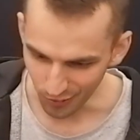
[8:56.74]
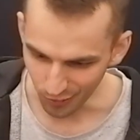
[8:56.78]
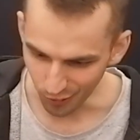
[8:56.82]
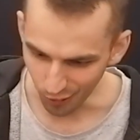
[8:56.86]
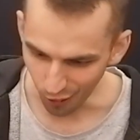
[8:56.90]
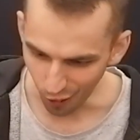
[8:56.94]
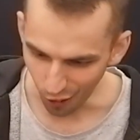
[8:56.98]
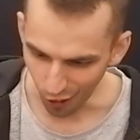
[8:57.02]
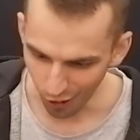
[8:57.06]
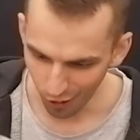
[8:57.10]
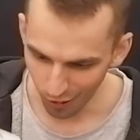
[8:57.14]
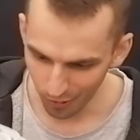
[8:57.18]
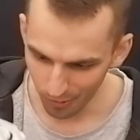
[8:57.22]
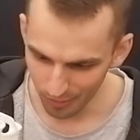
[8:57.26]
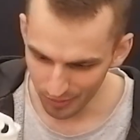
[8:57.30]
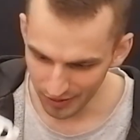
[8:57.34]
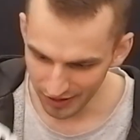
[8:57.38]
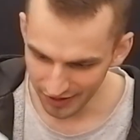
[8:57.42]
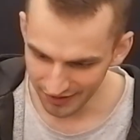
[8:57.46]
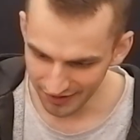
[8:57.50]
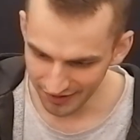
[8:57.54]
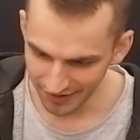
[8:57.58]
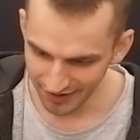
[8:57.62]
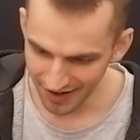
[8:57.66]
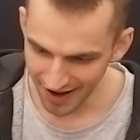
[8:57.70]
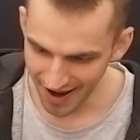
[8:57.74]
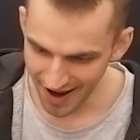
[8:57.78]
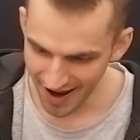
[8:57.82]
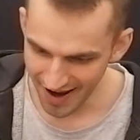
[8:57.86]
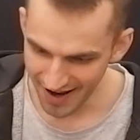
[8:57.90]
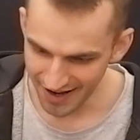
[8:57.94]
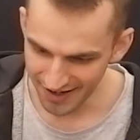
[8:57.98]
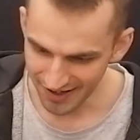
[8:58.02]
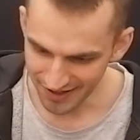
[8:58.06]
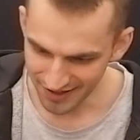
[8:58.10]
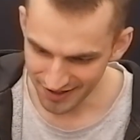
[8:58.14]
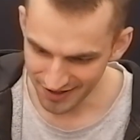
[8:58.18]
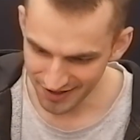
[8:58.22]
raw beaten
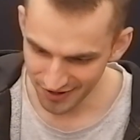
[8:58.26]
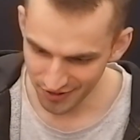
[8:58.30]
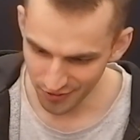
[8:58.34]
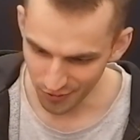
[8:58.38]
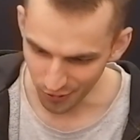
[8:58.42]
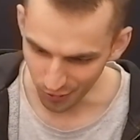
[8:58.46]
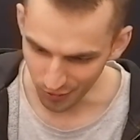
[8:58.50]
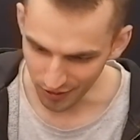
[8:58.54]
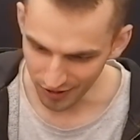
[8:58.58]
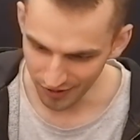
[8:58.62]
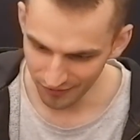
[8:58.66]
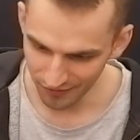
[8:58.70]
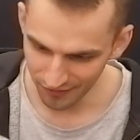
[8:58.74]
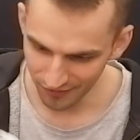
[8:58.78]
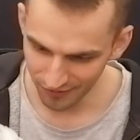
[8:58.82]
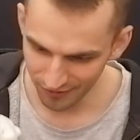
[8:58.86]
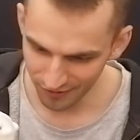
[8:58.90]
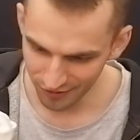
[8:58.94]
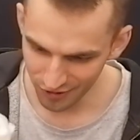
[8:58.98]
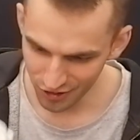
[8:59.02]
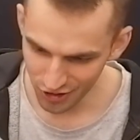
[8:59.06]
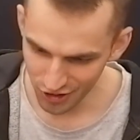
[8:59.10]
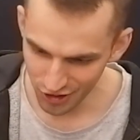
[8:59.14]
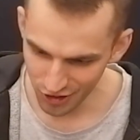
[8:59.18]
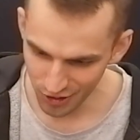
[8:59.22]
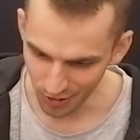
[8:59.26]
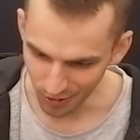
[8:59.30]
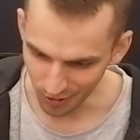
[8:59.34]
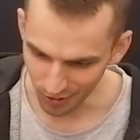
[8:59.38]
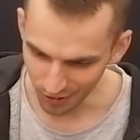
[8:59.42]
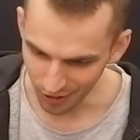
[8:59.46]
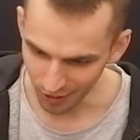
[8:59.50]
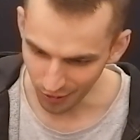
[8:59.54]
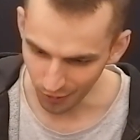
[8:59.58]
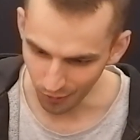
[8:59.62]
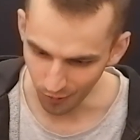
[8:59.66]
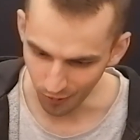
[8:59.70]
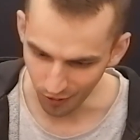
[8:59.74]
eggs with
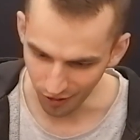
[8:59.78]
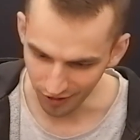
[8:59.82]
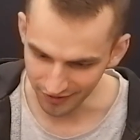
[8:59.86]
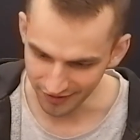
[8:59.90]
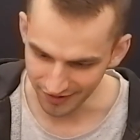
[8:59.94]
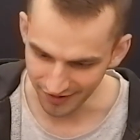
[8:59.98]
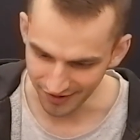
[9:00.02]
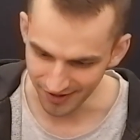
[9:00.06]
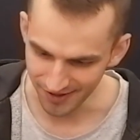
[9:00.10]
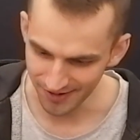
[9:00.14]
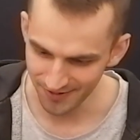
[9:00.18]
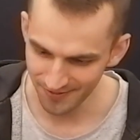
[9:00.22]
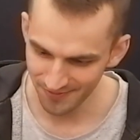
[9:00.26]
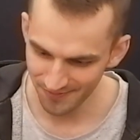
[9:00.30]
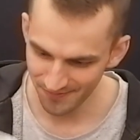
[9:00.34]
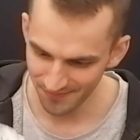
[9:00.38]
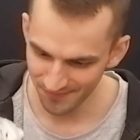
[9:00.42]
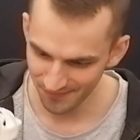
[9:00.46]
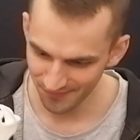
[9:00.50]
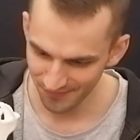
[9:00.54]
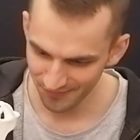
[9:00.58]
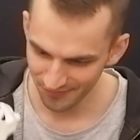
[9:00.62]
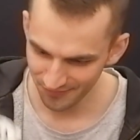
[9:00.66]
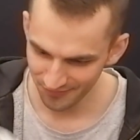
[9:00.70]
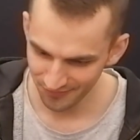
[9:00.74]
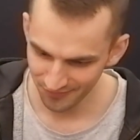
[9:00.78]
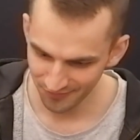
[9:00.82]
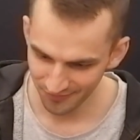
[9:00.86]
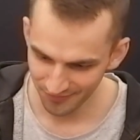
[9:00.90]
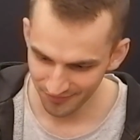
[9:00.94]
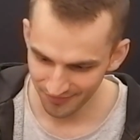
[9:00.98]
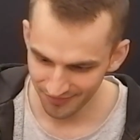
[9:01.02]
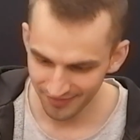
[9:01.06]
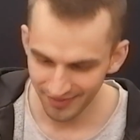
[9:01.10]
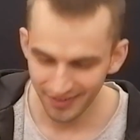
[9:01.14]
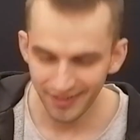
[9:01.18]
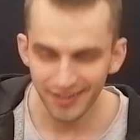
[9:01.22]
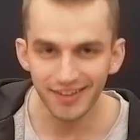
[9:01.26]
sugar water.
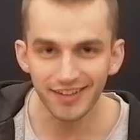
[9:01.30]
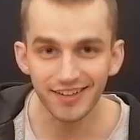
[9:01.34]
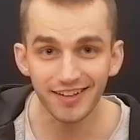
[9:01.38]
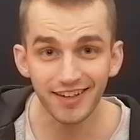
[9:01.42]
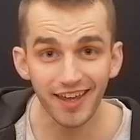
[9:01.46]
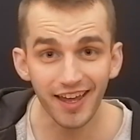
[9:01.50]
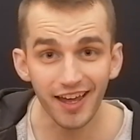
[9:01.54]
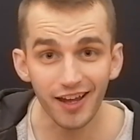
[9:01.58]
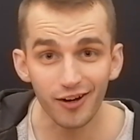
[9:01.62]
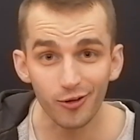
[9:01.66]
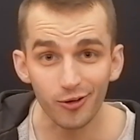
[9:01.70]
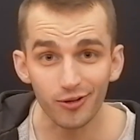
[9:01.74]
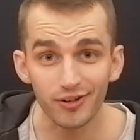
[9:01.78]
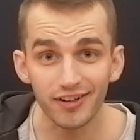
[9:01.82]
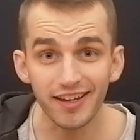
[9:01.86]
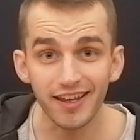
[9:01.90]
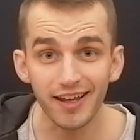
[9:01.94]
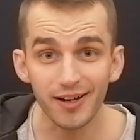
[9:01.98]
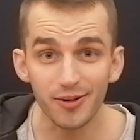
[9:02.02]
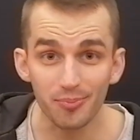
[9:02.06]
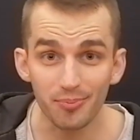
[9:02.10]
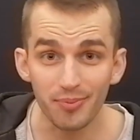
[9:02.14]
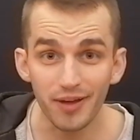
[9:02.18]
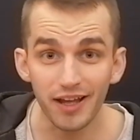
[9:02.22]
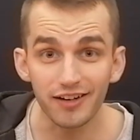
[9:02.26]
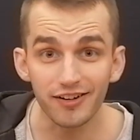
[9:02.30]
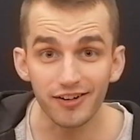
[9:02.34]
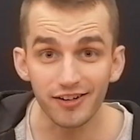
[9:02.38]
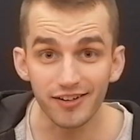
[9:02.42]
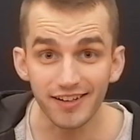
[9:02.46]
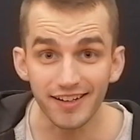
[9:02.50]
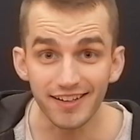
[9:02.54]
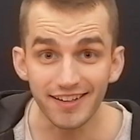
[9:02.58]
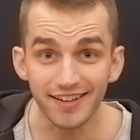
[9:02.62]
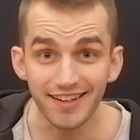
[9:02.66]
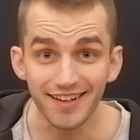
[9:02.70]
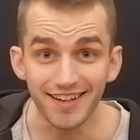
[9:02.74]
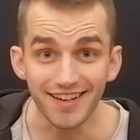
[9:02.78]
It cannot get better
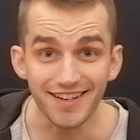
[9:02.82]
than